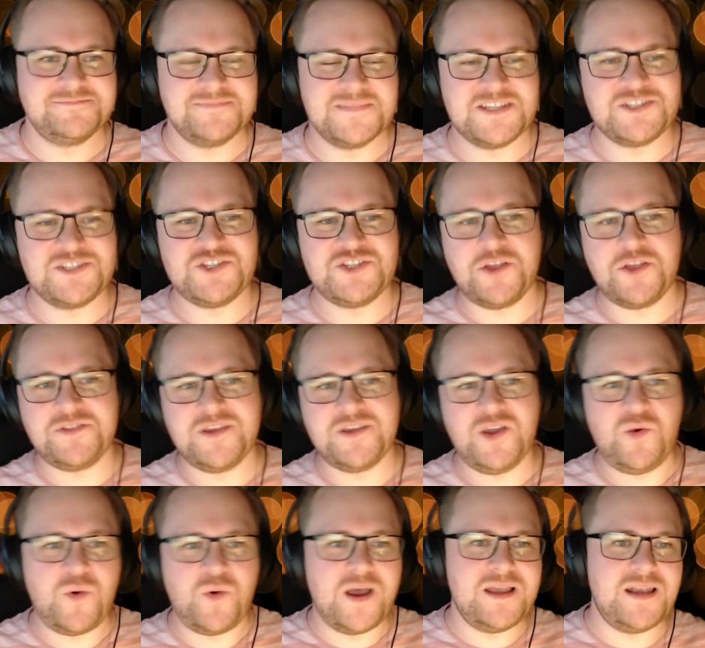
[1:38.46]
There's nothing
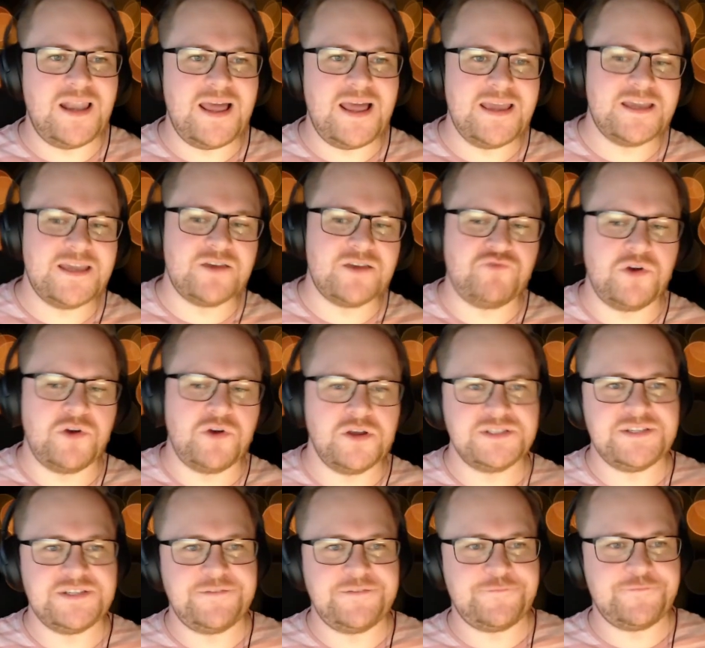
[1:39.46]
quite like a
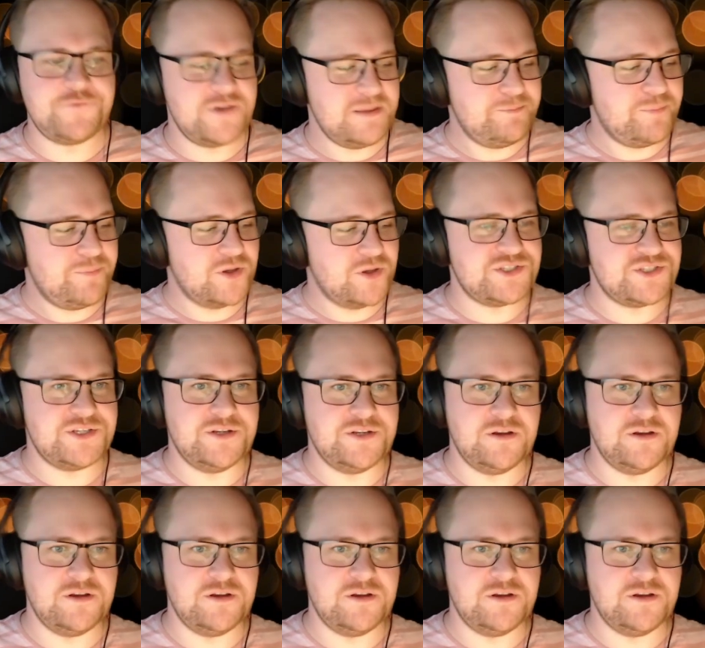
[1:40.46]
royalty-free bossa